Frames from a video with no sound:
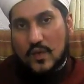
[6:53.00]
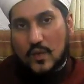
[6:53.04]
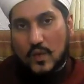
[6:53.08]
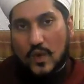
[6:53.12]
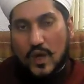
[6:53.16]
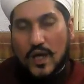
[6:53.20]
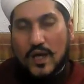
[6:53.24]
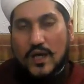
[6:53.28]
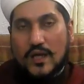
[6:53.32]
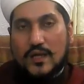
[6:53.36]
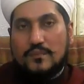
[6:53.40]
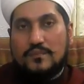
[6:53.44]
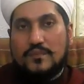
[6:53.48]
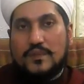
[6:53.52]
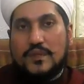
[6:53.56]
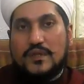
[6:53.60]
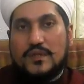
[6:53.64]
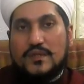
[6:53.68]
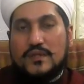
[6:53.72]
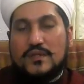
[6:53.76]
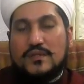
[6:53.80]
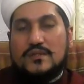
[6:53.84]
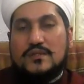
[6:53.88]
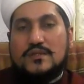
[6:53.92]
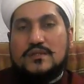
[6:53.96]
Why?
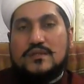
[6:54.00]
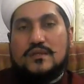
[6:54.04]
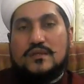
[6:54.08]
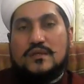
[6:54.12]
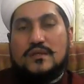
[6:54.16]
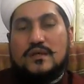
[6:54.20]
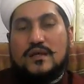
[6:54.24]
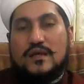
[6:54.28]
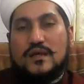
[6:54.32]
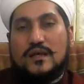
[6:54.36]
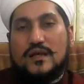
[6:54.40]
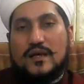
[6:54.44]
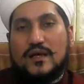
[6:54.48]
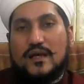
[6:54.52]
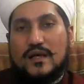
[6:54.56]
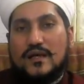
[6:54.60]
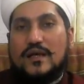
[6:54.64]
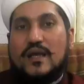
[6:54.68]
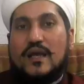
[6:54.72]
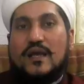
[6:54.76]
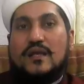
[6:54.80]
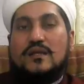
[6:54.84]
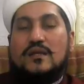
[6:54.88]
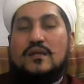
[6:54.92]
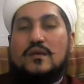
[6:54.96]
Because,
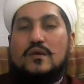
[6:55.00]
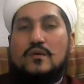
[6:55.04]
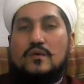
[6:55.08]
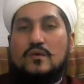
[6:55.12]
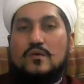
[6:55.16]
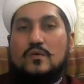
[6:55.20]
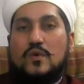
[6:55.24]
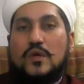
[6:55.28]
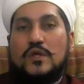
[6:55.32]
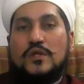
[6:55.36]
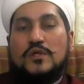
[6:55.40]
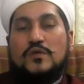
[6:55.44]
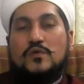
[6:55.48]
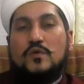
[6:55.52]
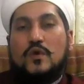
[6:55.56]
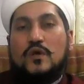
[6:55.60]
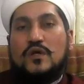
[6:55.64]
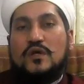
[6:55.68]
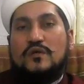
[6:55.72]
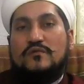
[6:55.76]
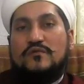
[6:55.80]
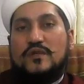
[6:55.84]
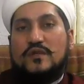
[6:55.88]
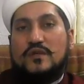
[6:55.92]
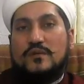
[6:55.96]
again, when you are
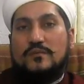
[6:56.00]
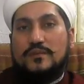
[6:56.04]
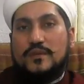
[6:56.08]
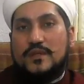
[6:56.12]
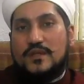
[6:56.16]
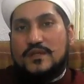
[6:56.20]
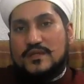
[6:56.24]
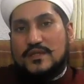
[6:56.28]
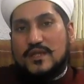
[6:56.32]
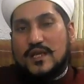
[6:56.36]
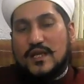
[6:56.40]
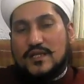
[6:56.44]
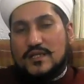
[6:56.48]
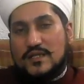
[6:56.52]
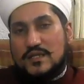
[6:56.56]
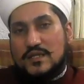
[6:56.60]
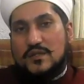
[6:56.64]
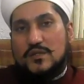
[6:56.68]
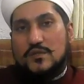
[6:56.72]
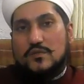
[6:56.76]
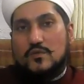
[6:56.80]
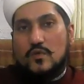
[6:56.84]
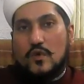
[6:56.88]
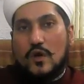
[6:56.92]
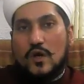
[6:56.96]
giving a blood test,
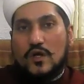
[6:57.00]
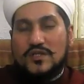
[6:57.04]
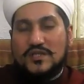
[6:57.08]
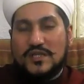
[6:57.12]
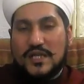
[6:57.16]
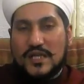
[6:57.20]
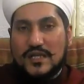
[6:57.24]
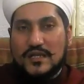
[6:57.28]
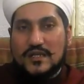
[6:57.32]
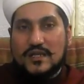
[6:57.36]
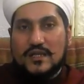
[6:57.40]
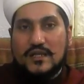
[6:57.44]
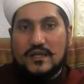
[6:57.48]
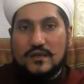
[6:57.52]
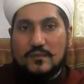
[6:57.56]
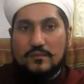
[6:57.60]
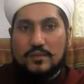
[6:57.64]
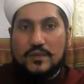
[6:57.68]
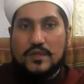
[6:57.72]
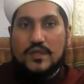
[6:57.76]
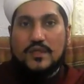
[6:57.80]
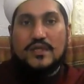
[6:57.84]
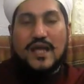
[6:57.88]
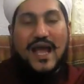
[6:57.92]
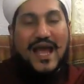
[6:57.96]
you are taking
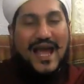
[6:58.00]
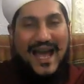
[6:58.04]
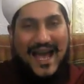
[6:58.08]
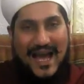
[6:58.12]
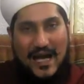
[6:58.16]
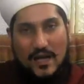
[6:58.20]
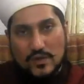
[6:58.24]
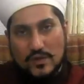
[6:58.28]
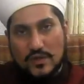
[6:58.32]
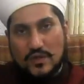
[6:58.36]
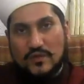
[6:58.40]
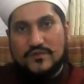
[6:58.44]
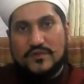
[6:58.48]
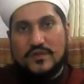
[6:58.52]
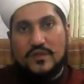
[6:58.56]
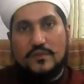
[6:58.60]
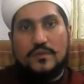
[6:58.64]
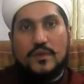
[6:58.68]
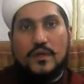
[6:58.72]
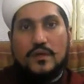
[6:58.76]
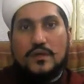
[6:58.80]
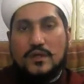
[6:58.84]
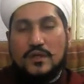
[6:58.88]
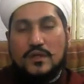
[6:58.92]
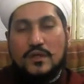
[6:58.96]
blood out of the
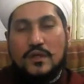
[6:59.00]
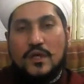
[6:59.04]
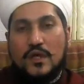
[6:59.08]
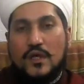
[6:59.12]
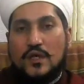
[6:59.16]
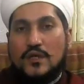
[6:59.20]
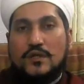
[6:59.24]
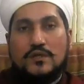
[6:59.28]
body,